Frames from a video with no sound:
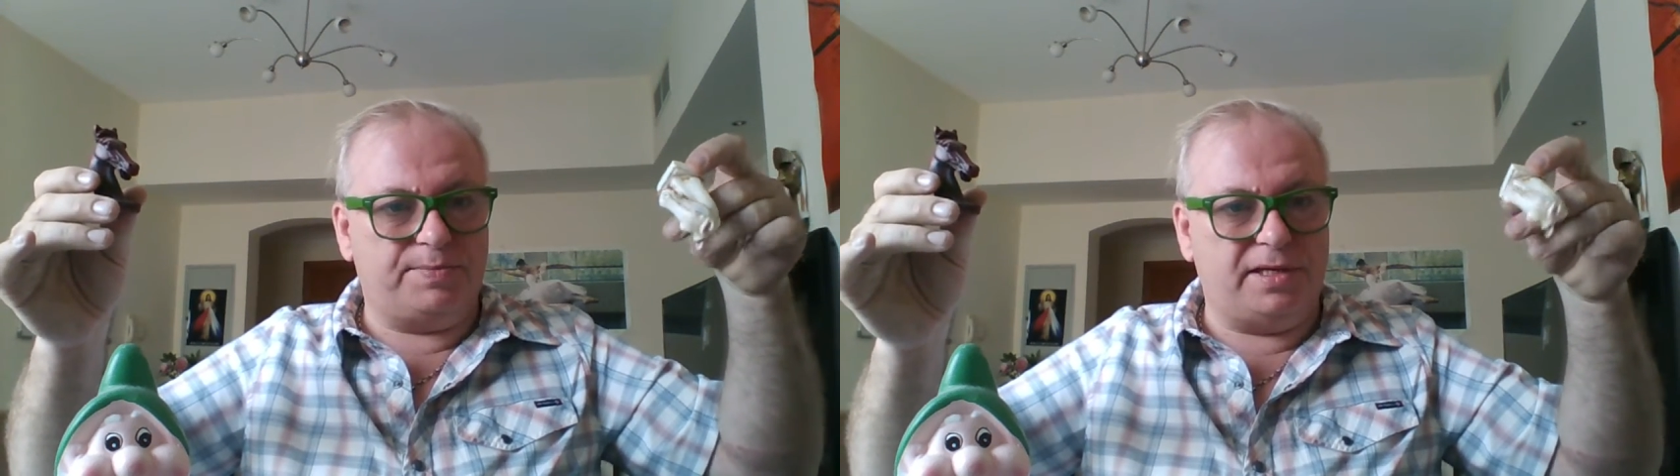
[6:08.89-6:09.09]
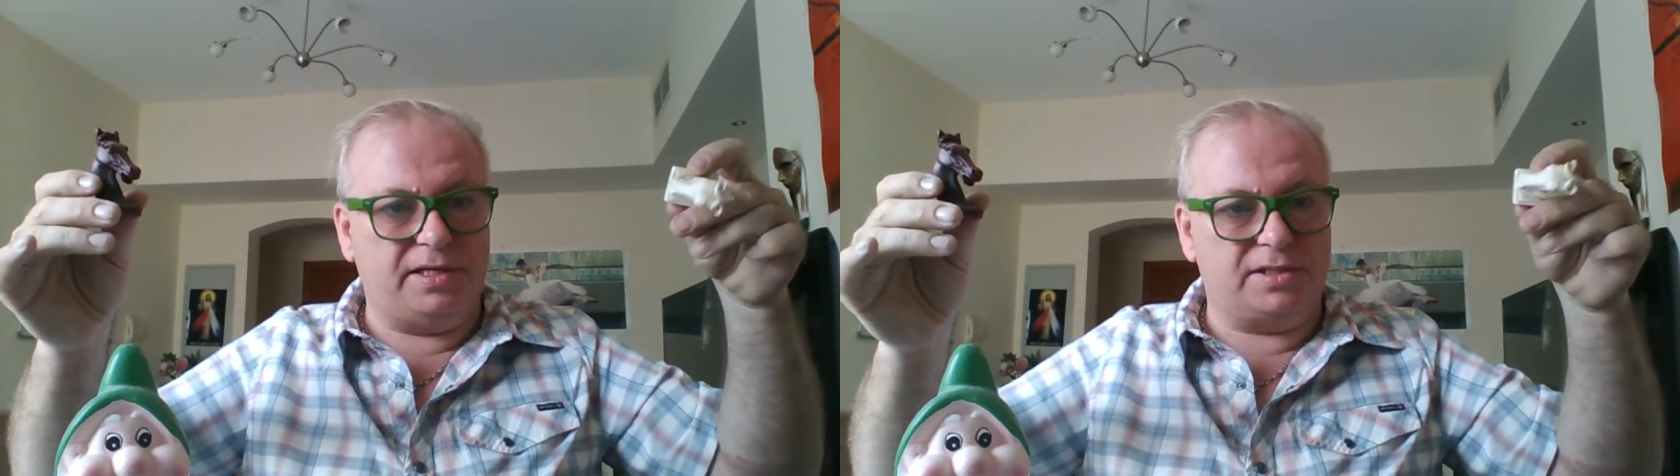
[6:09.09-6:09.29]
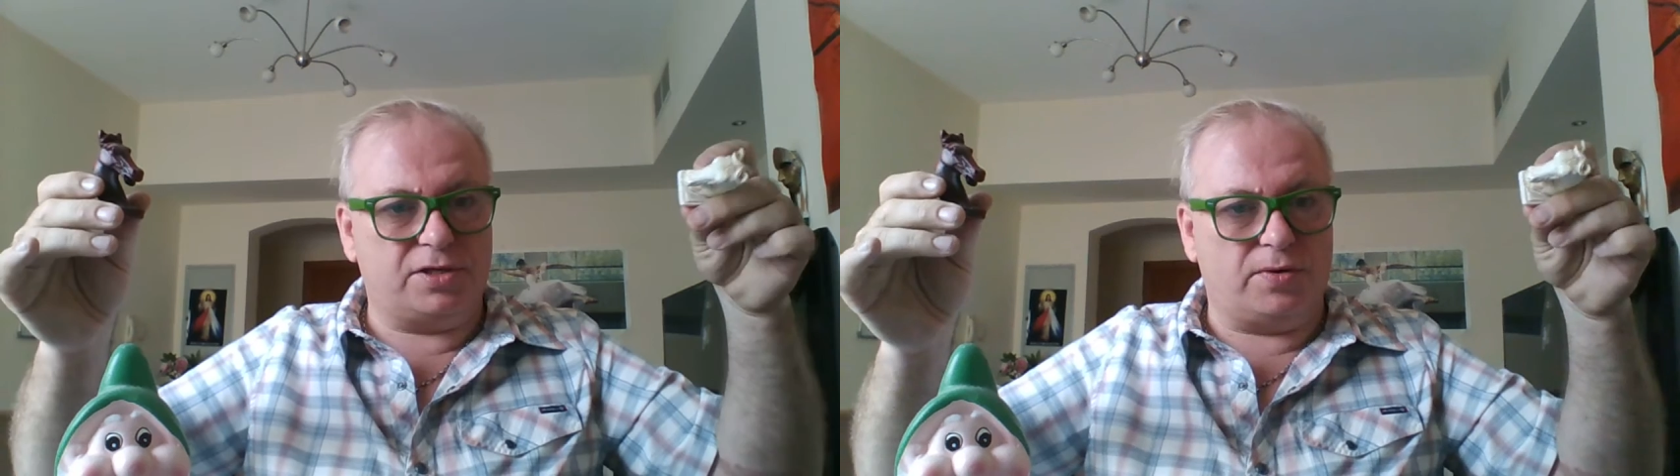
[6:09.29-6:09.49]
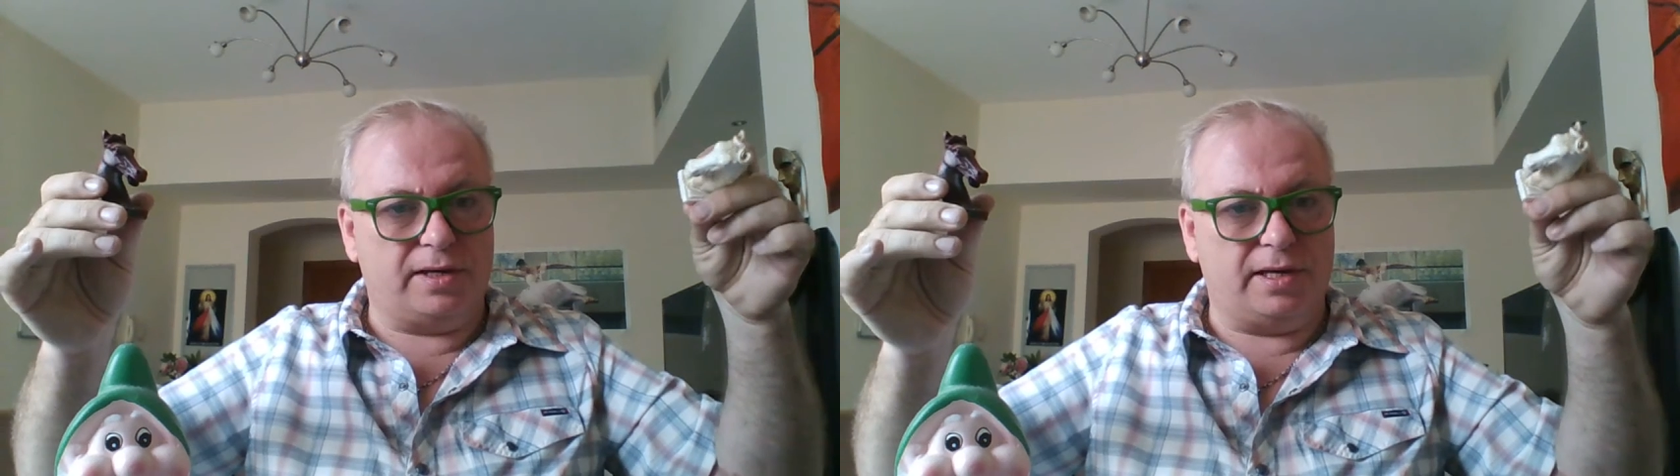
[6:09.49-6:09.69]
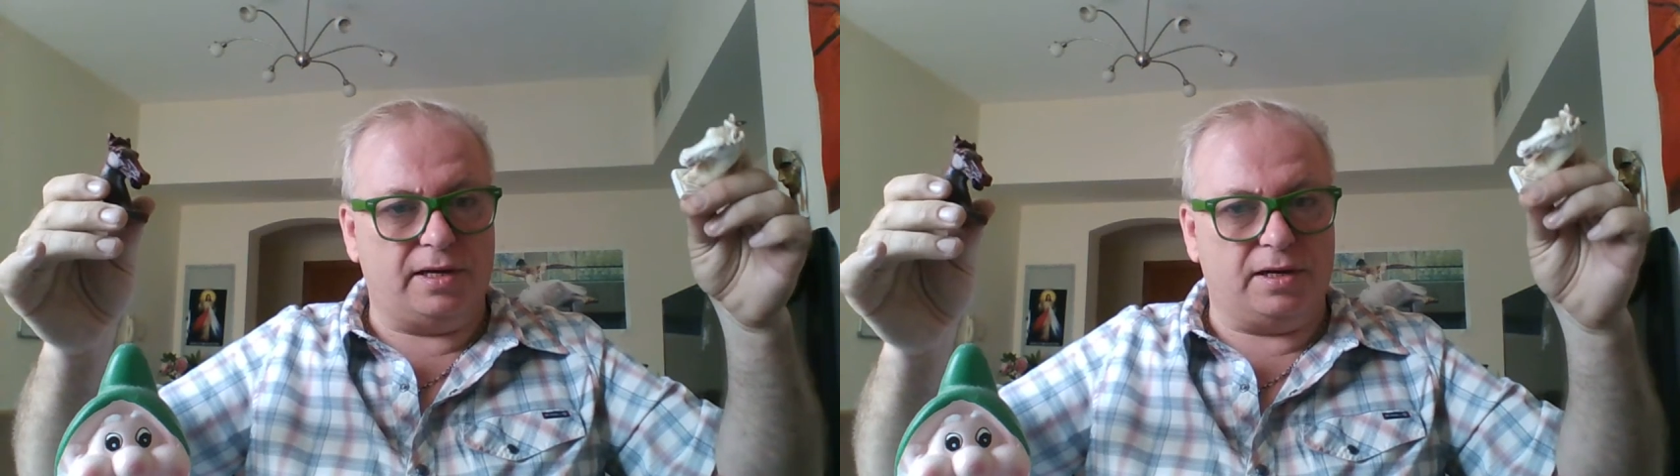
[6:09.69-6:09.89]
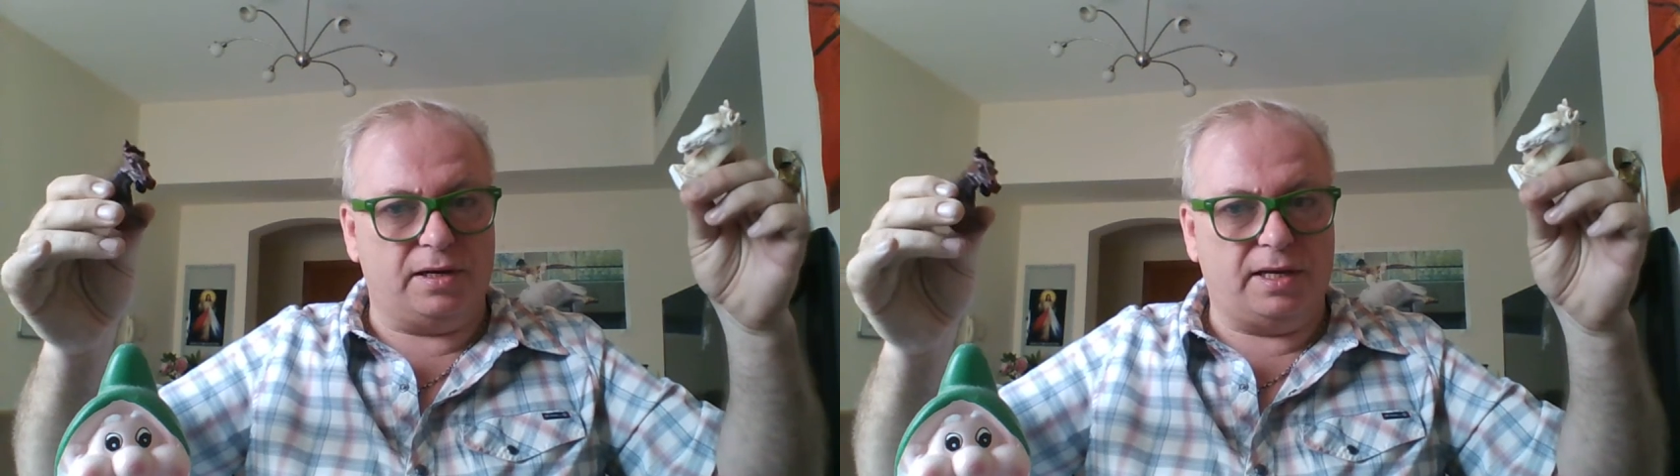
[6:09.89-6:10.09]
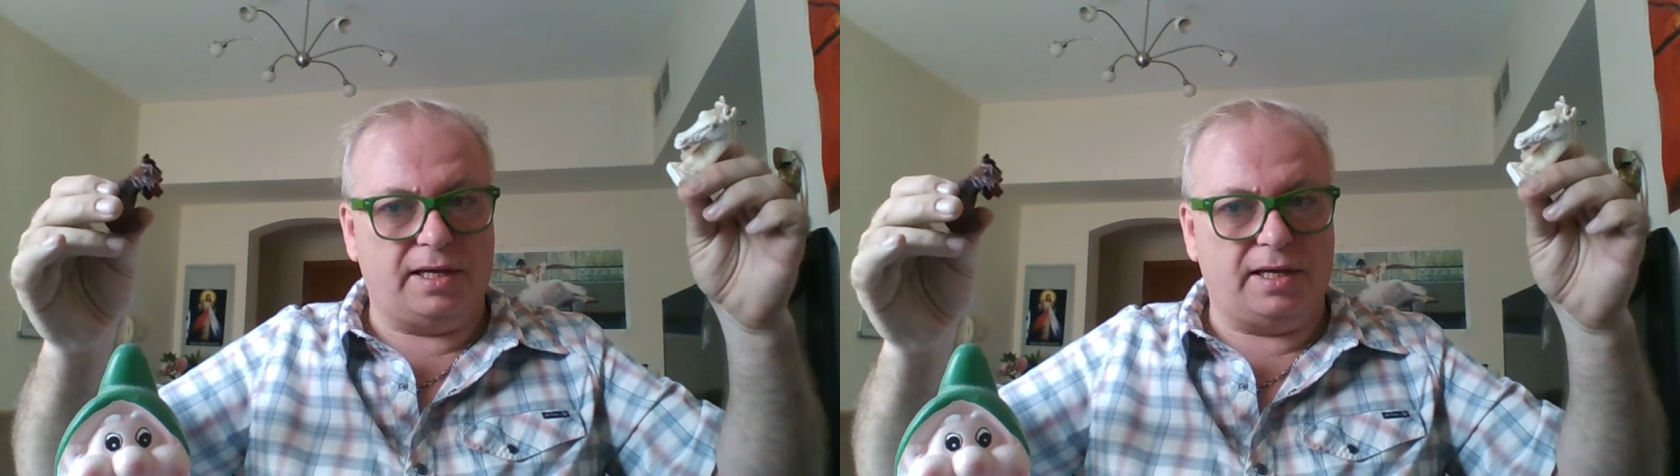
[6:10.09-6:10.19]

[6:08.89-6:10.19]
piece going here,